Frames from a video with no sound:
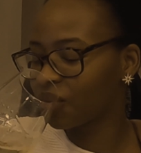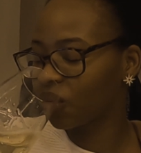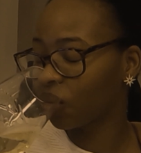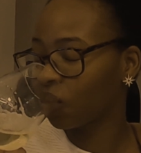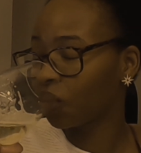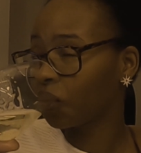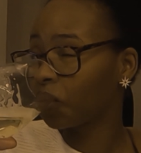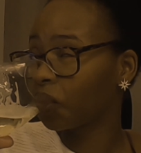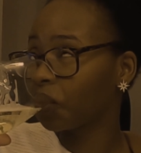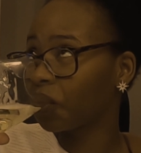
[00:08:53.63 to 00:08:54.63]

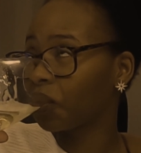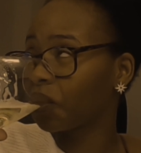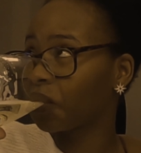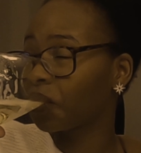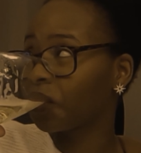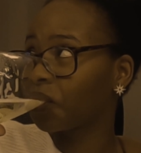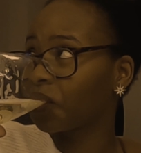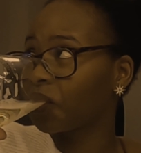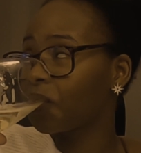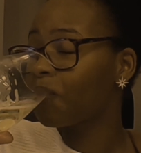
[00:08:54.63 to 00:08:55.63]

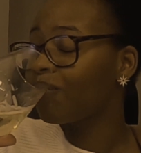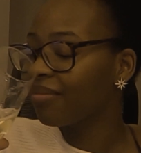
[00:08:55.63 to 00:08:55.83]
[no speech]